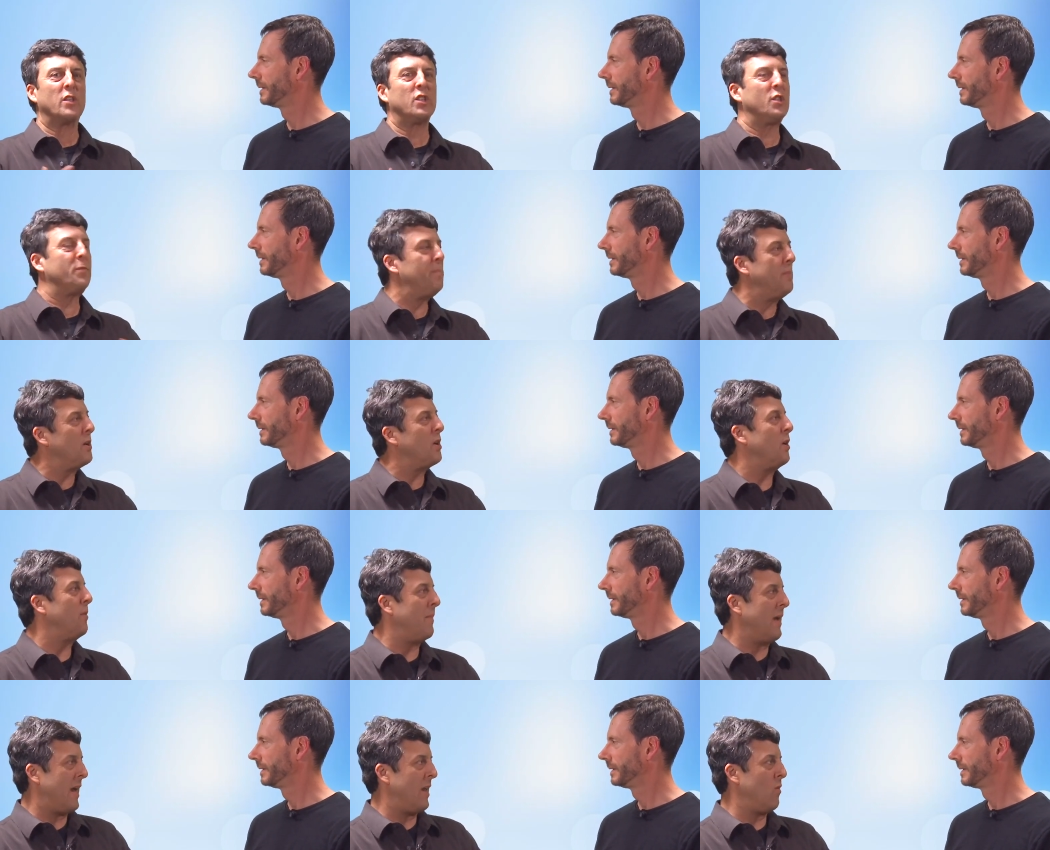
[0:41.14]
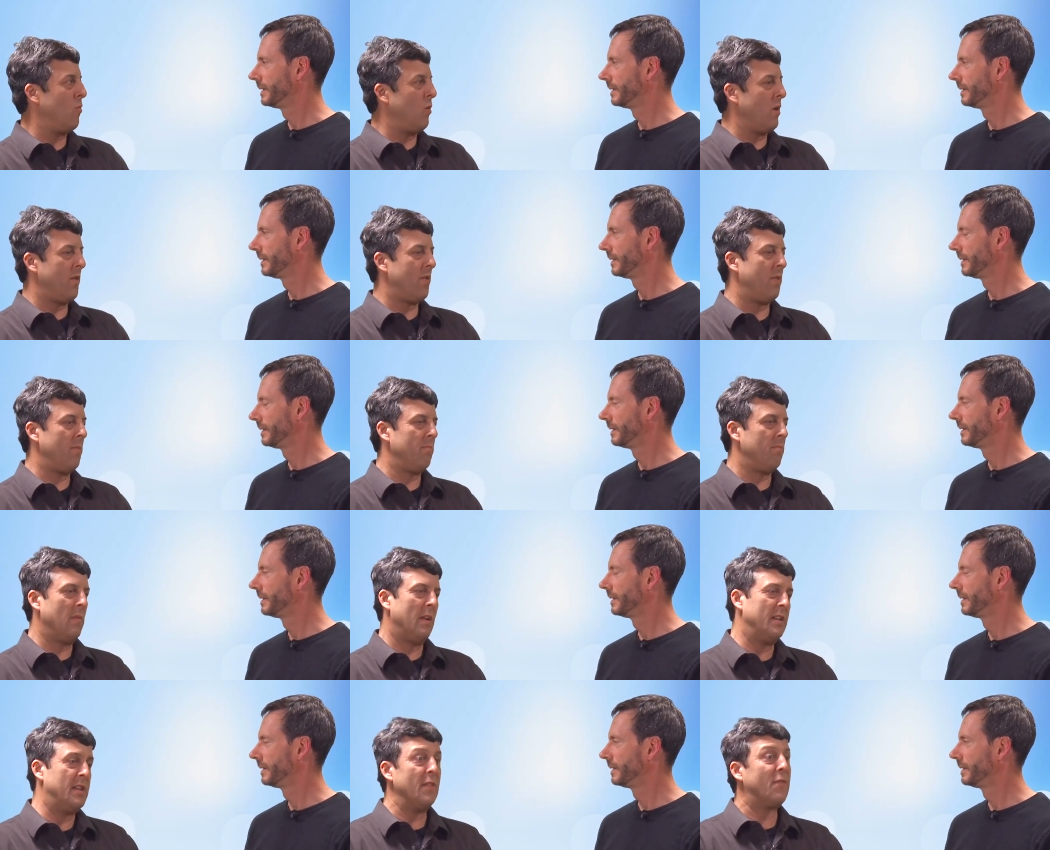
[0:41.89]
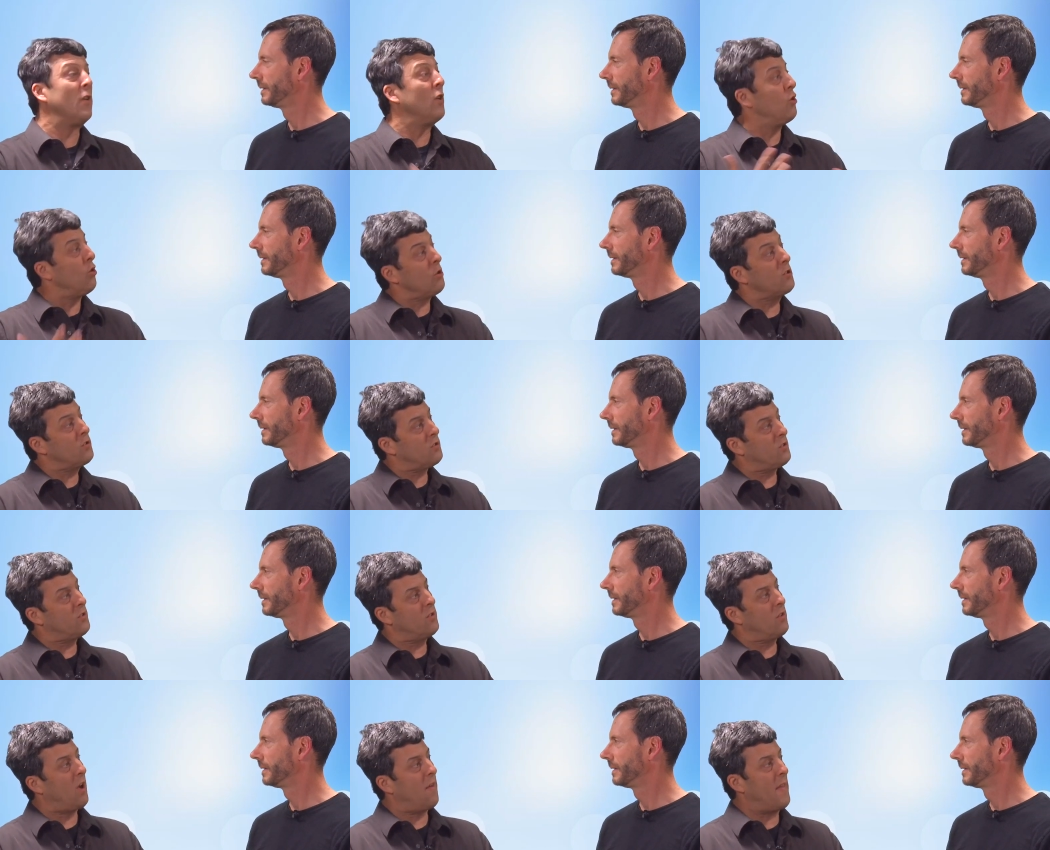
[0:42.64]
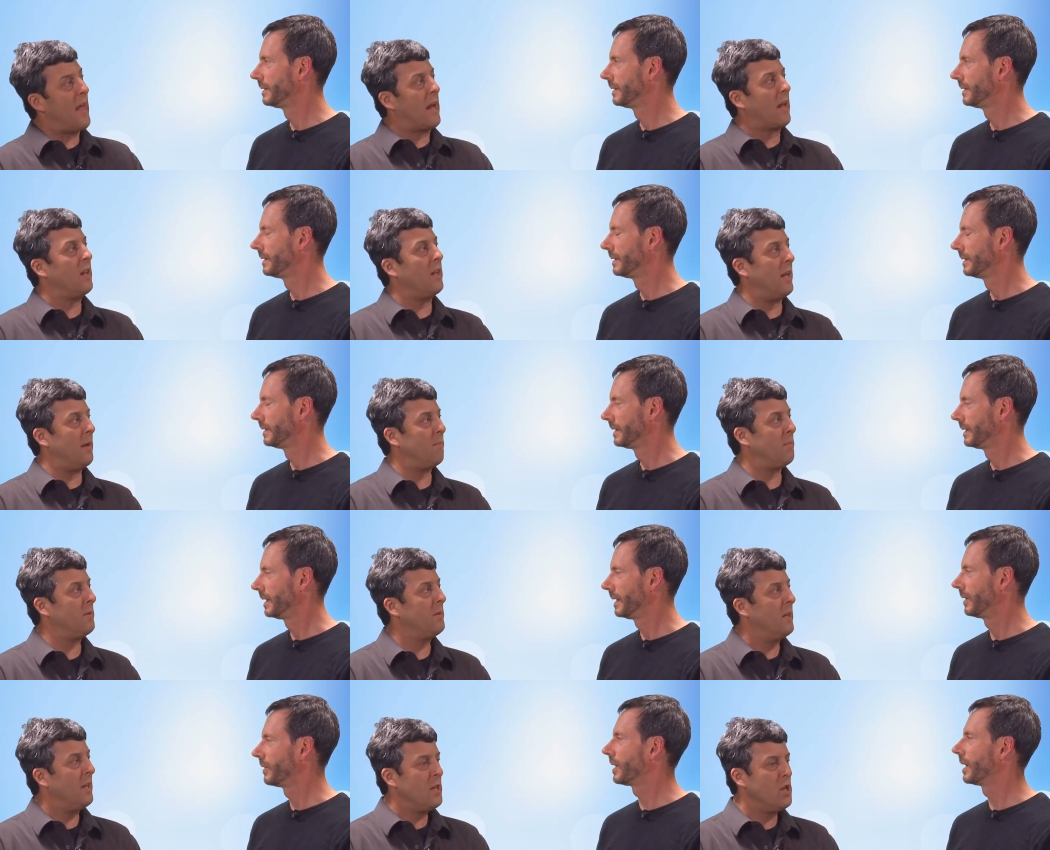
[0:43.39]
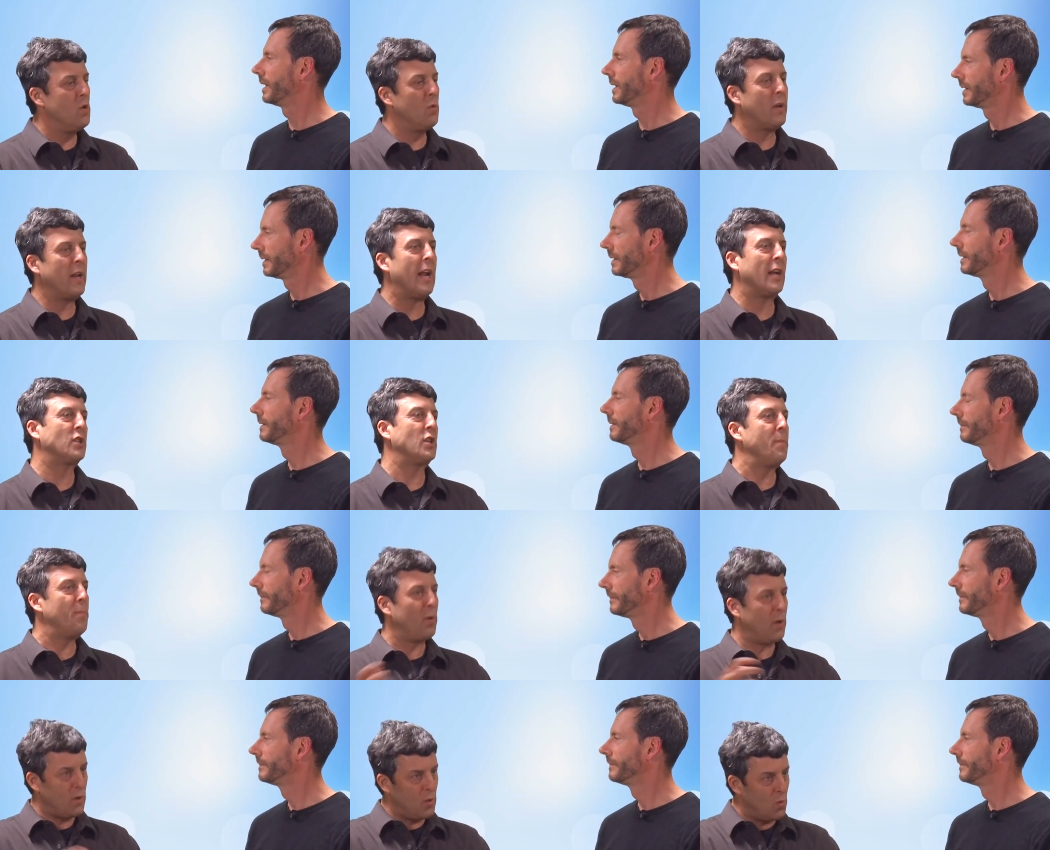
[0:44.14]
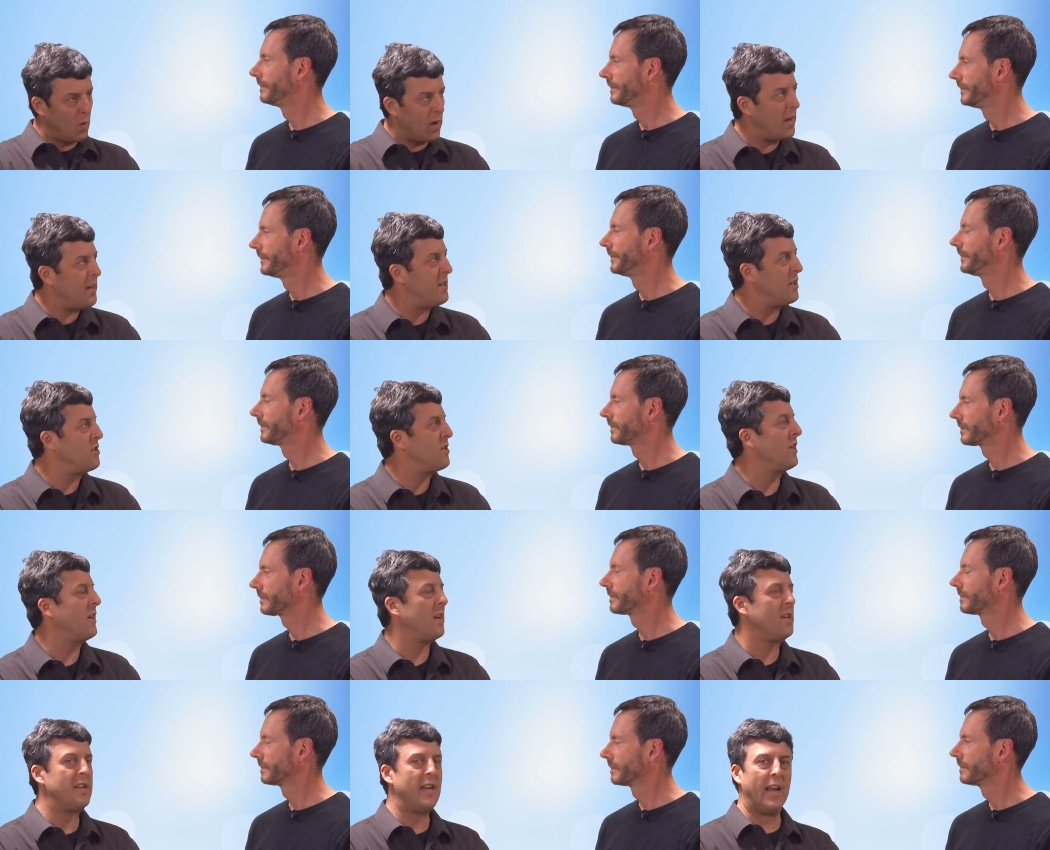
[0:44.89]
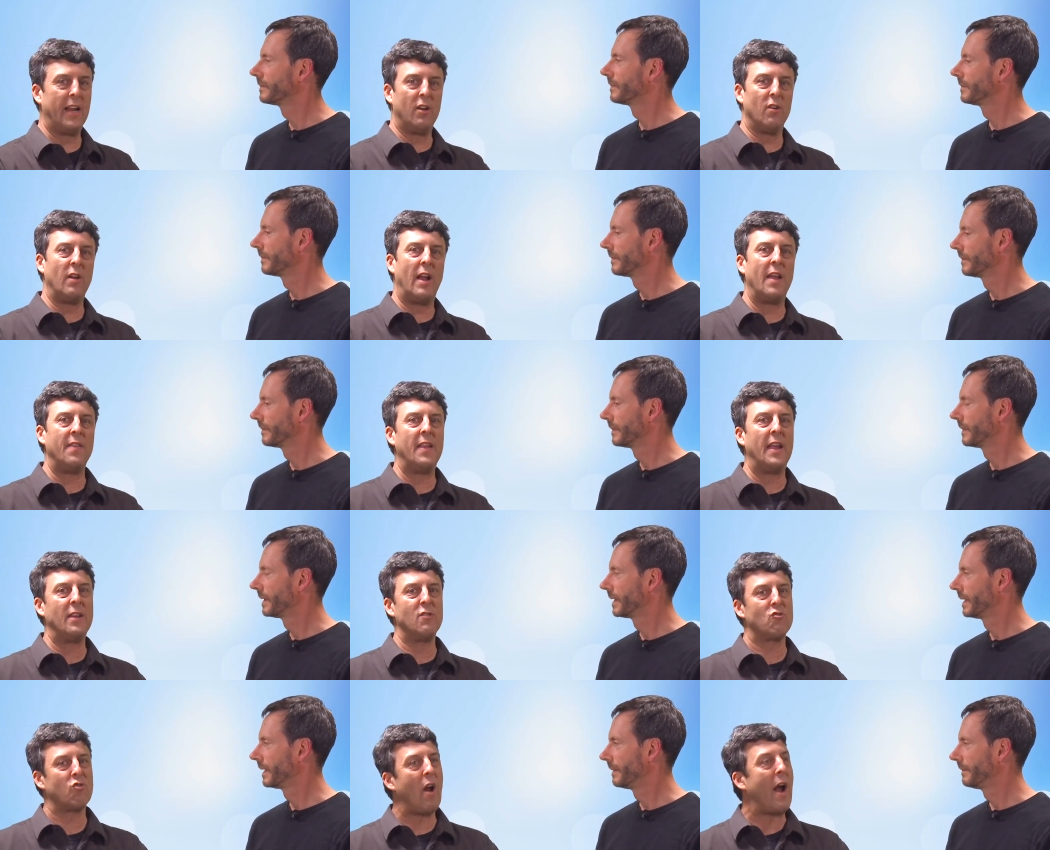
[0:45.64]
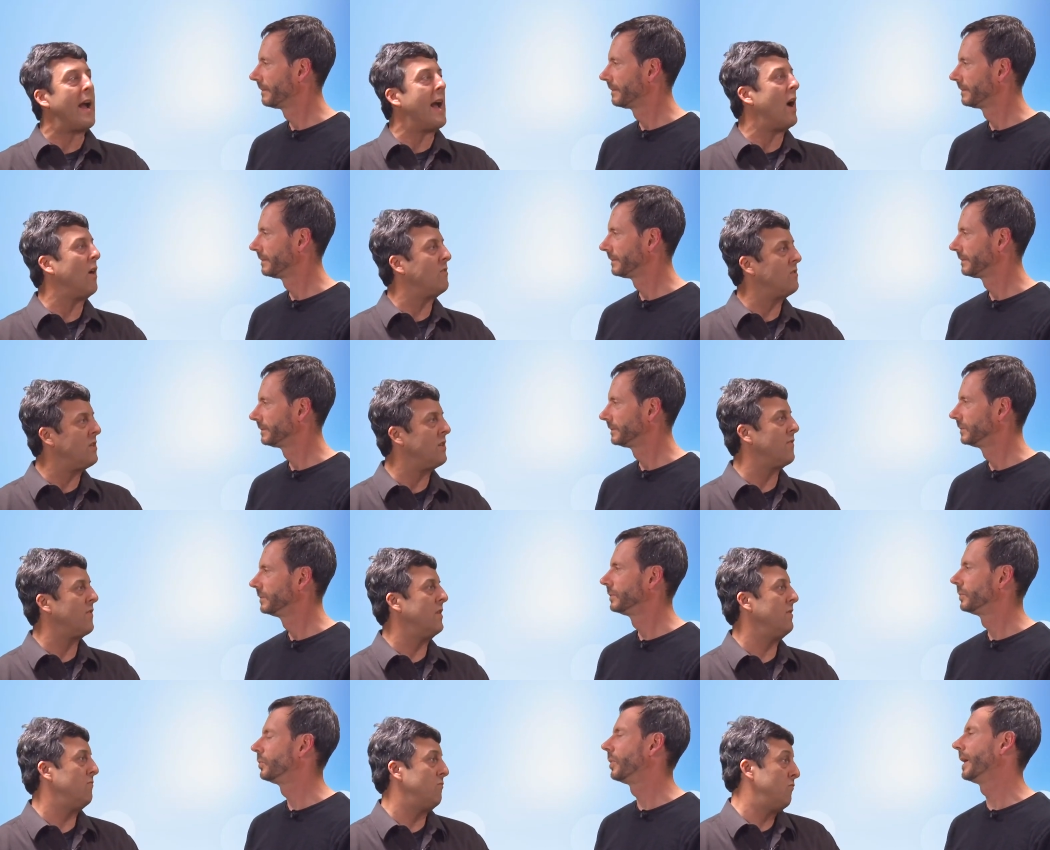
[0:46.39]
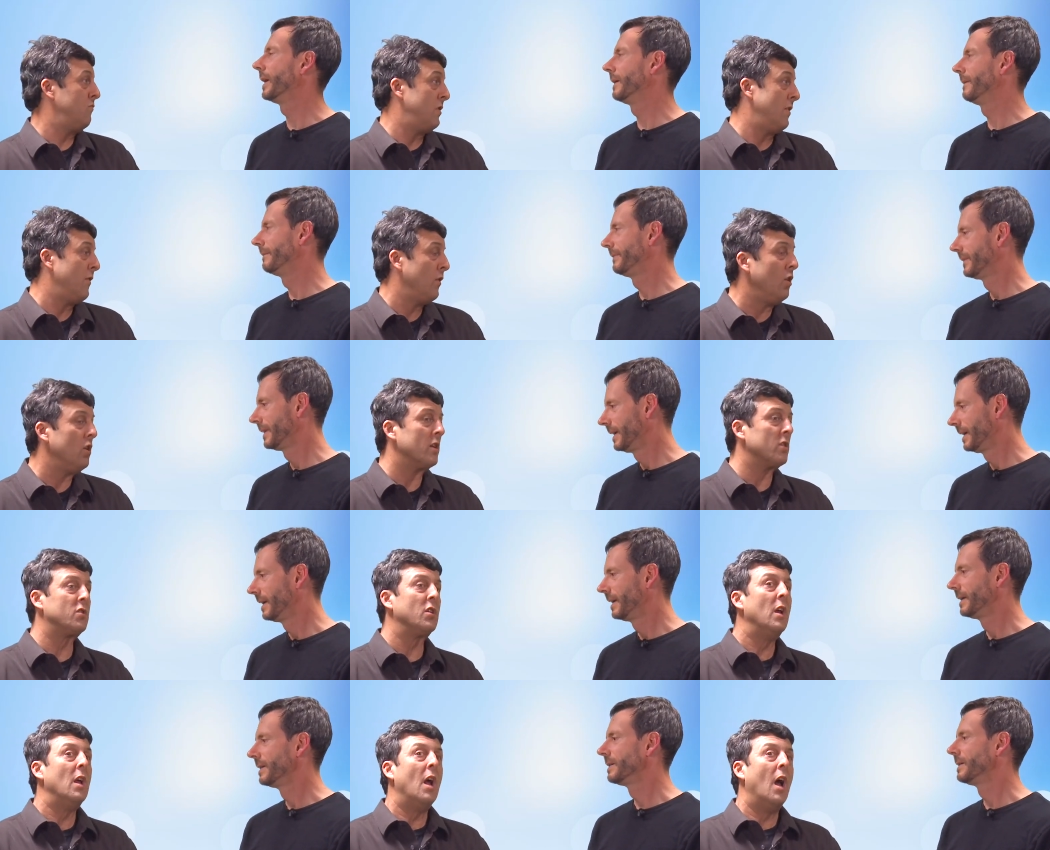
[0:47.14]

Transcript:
Speaker 1: to experiment with different looks on that clip. Okay. You can actually put into one audition container and then try out different right. different looks.